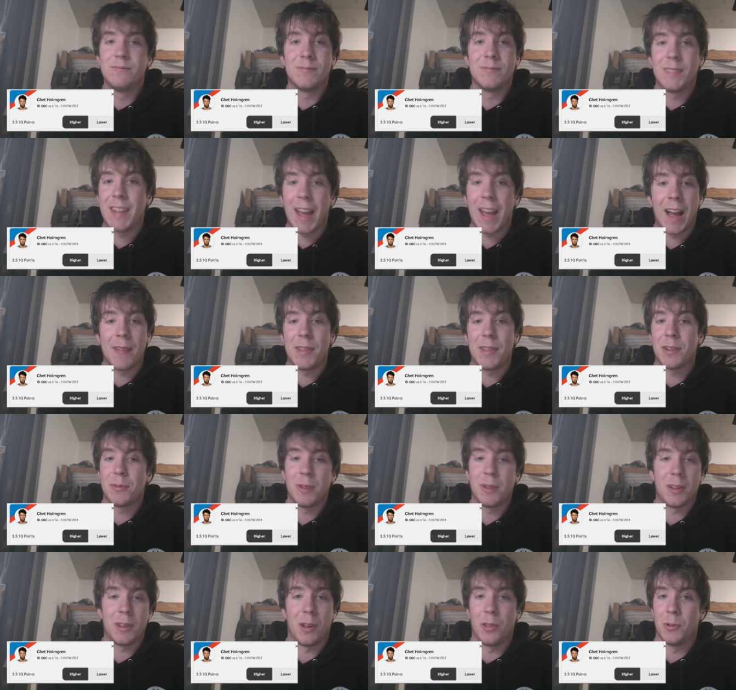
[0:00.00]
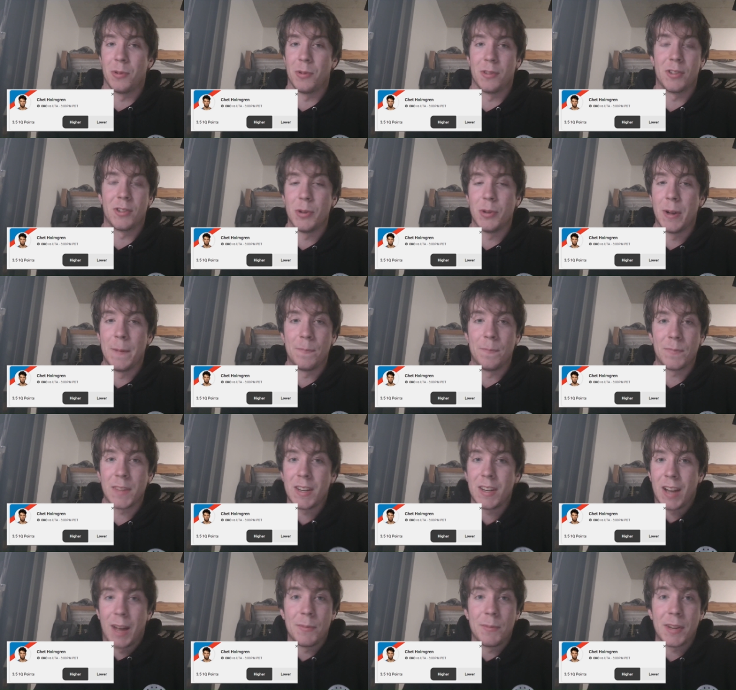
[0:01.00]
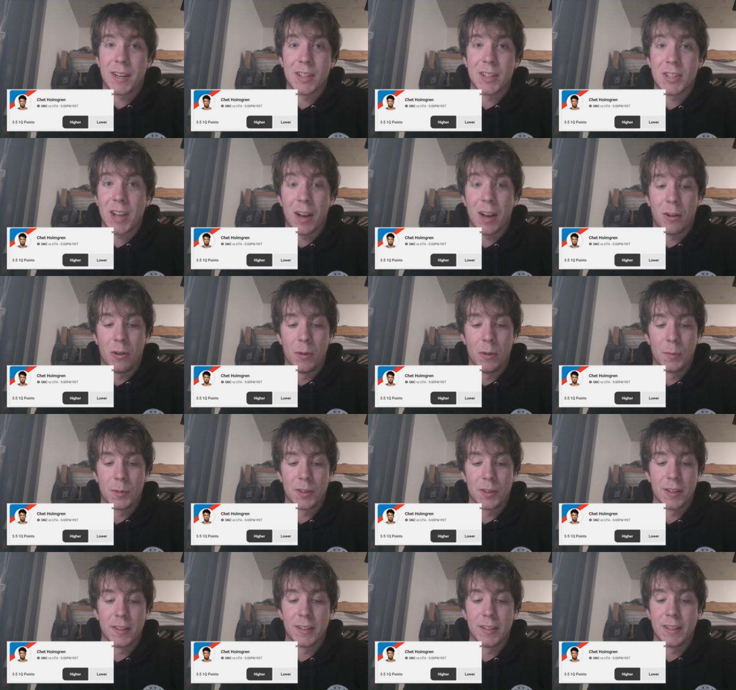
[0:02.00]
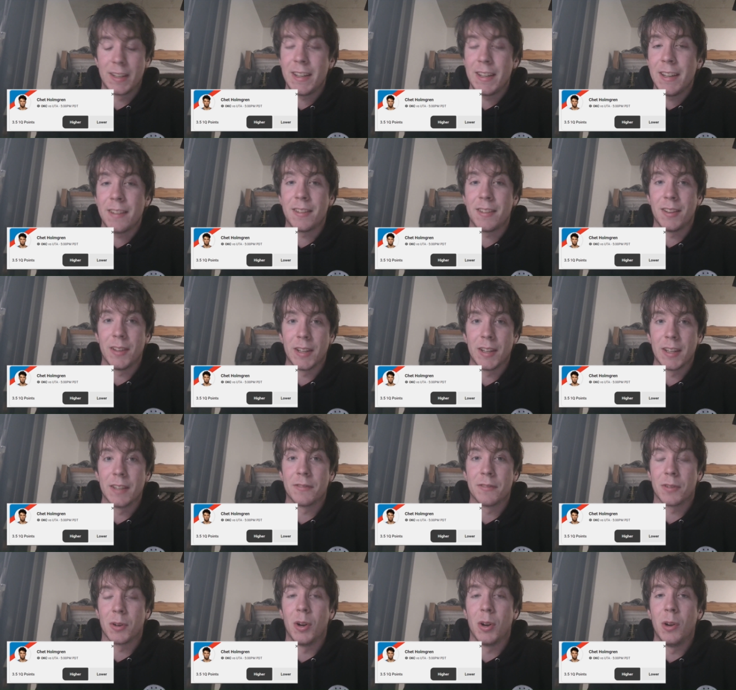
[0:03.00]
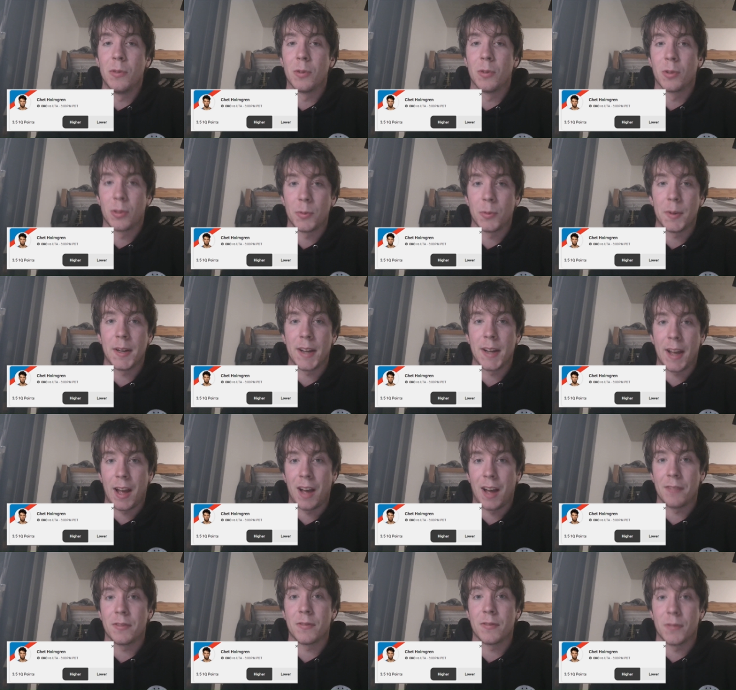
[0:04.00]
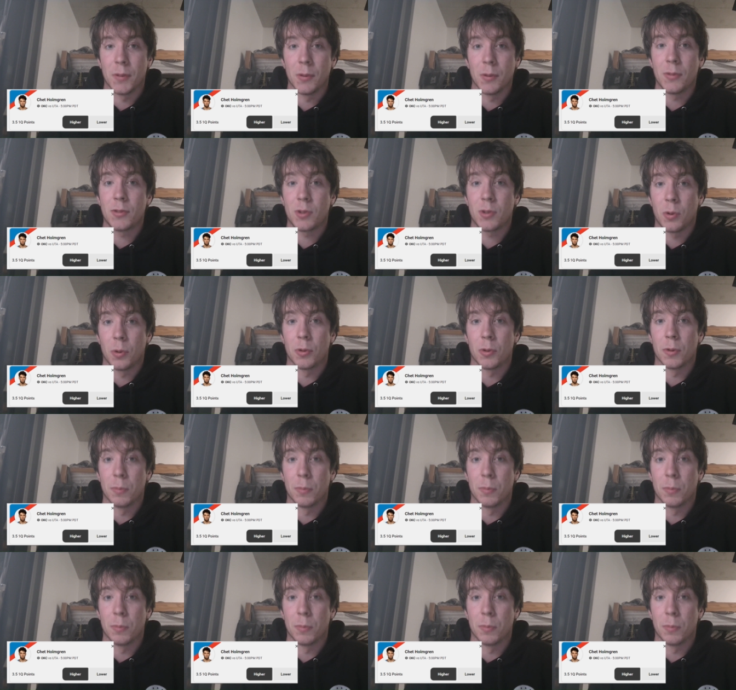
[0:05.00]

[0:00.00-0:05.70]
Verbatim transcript: yeah, that's really all there is to it. I'm taking Chet Holmgren easily for over three and a half first quarter